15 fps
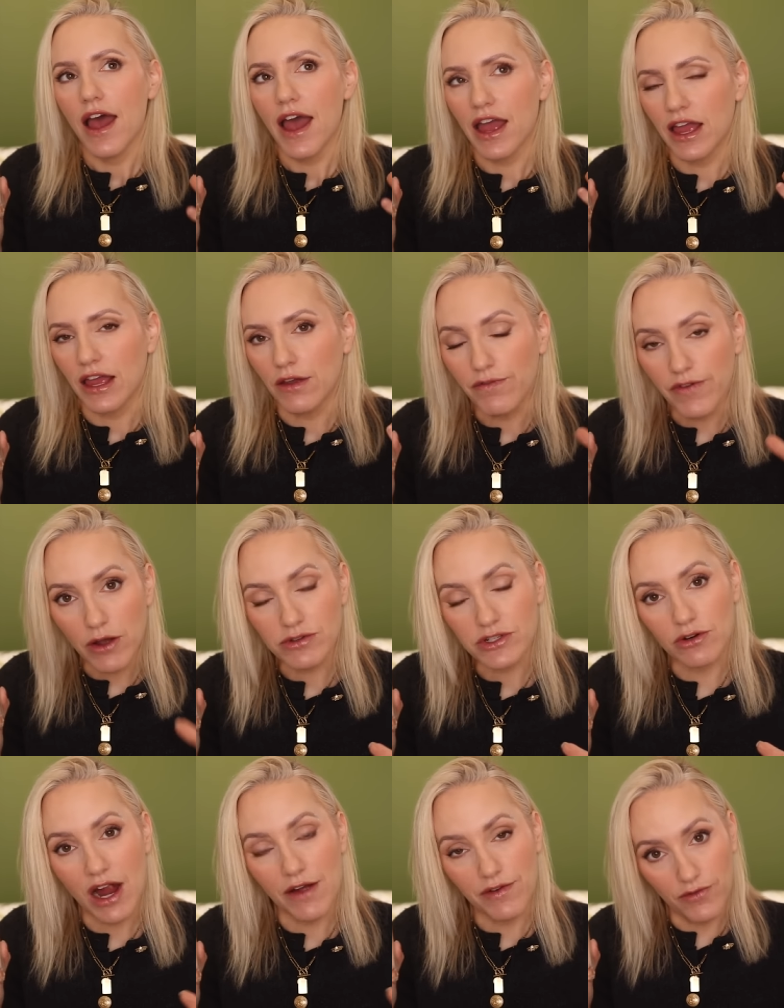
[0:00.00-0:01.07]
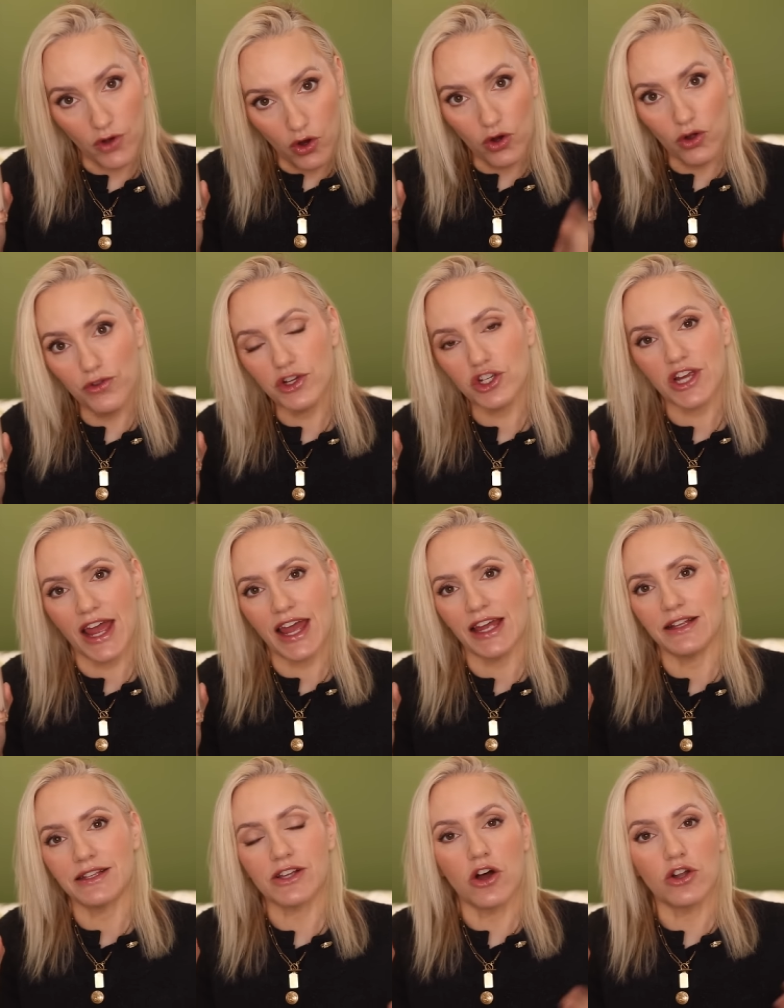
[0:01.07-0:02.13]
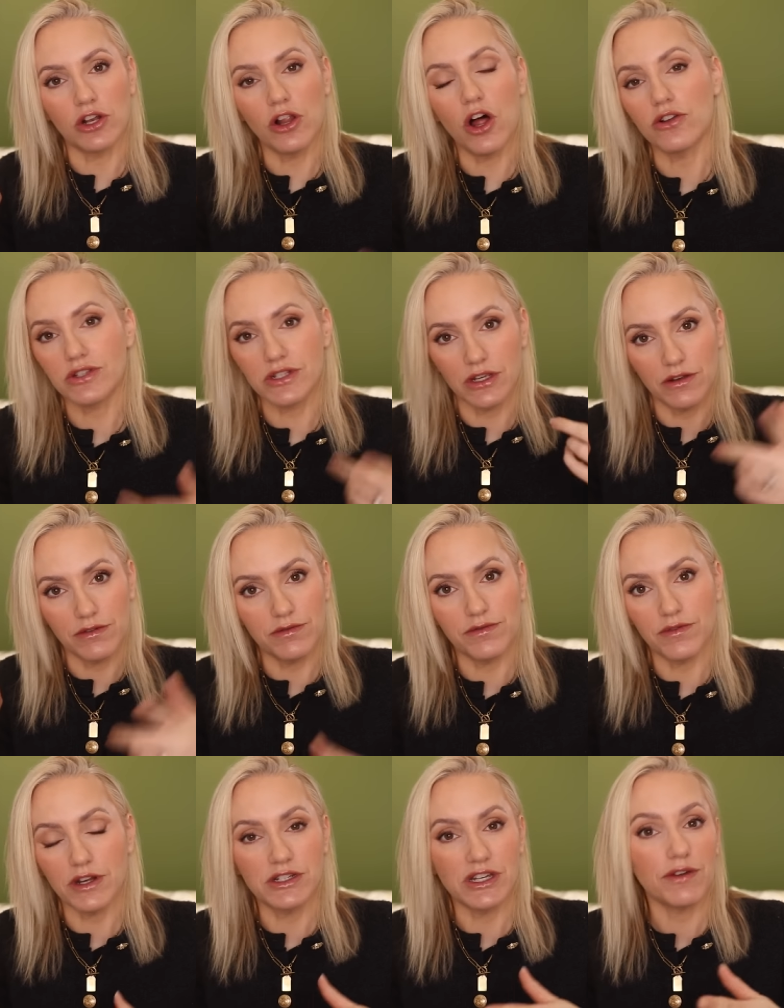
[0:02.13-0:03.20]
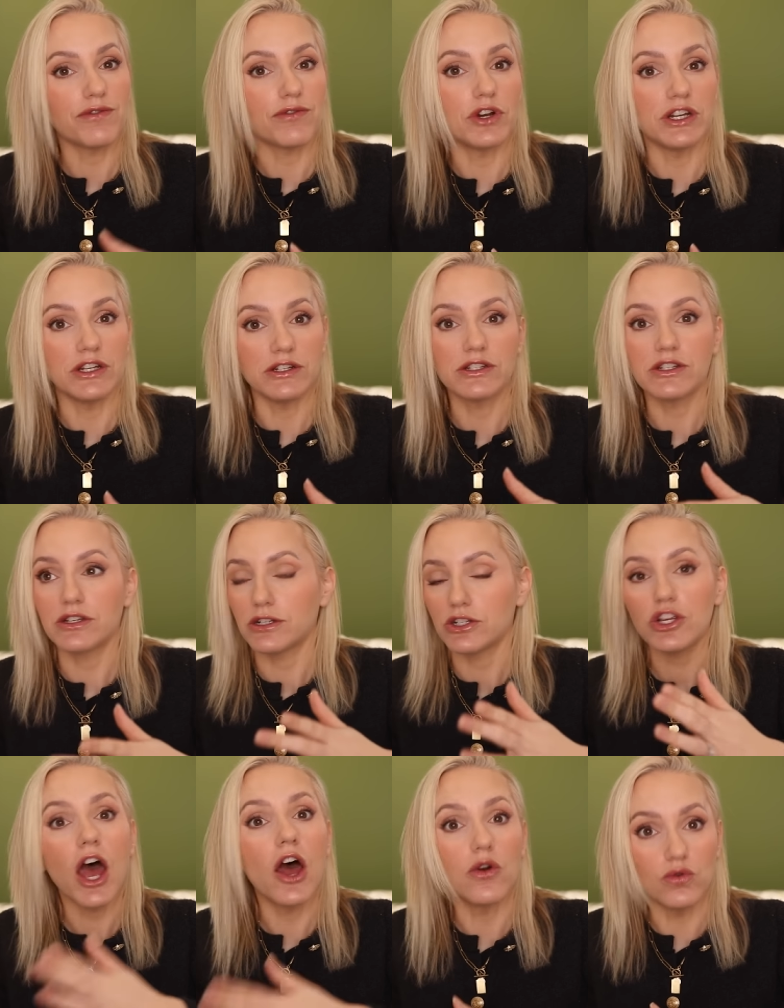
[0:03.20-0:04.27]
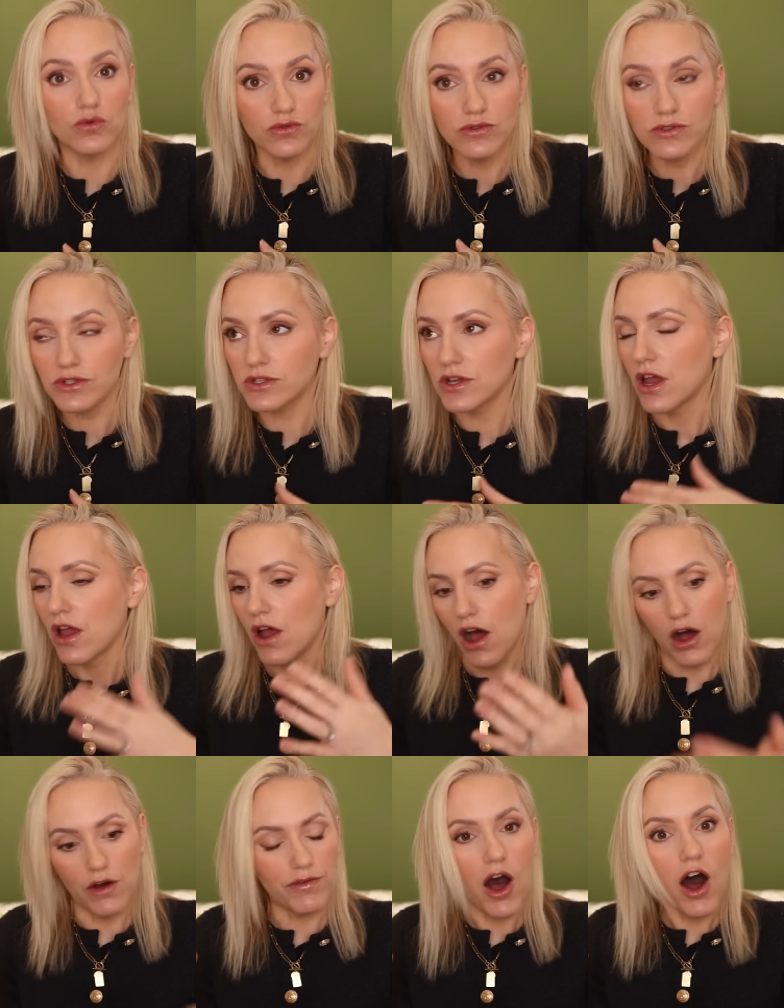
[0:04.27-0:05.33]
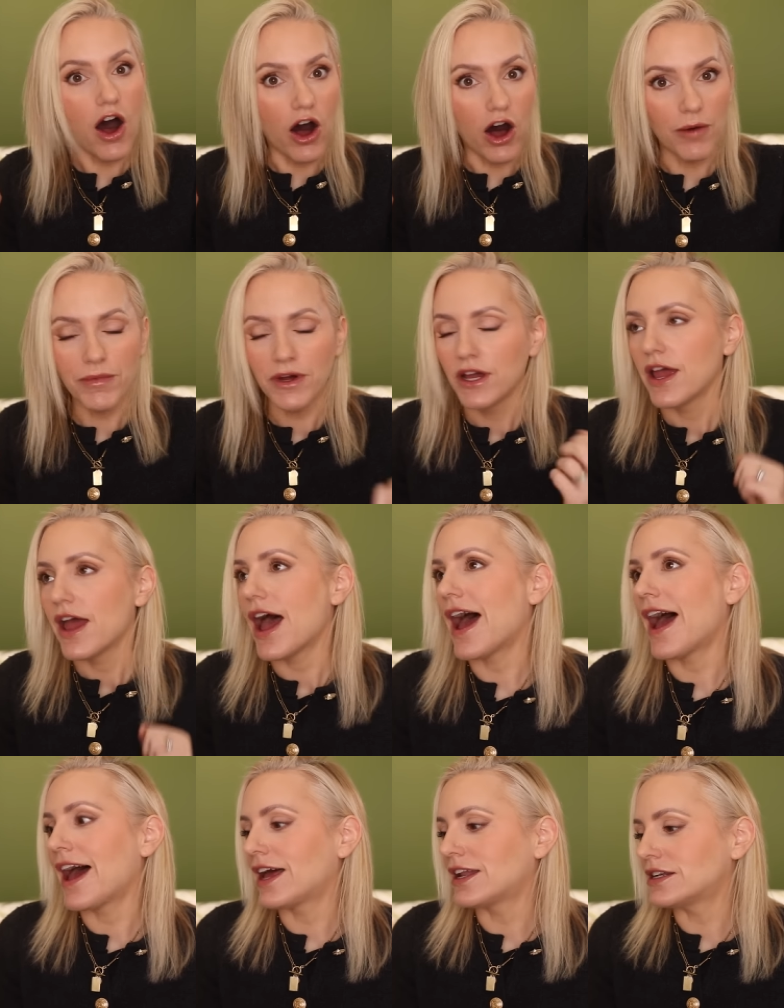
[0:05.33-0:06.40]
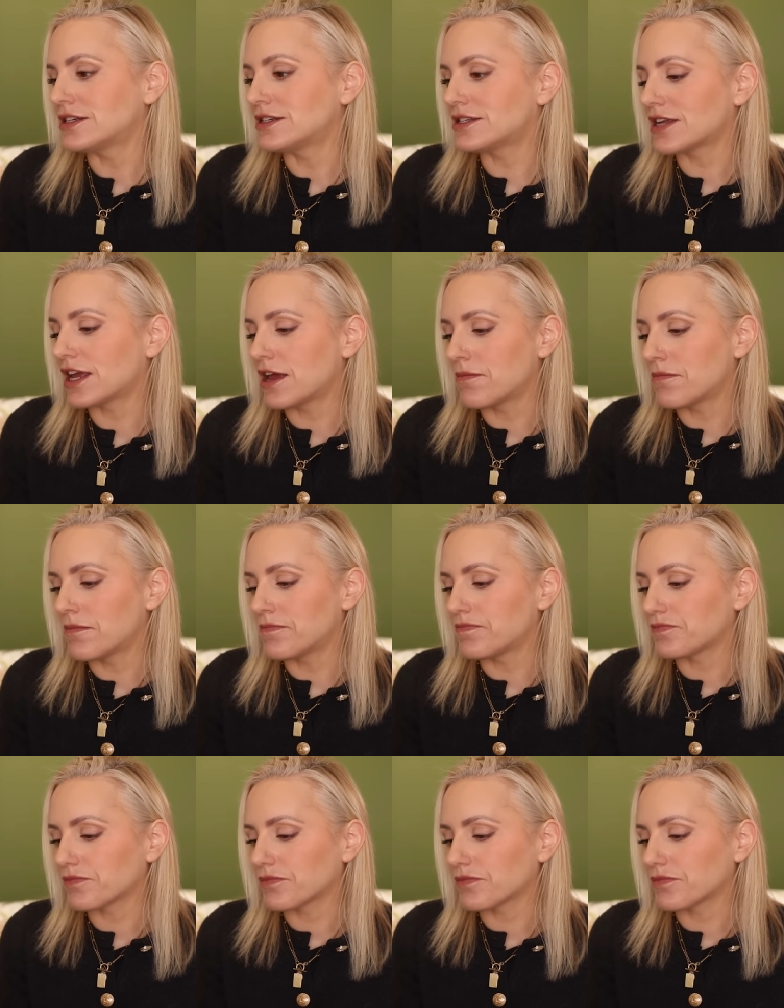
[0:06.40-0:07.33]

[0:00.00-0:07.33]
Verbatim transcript: a photograph of all the shades on lots of different tones of arm and um,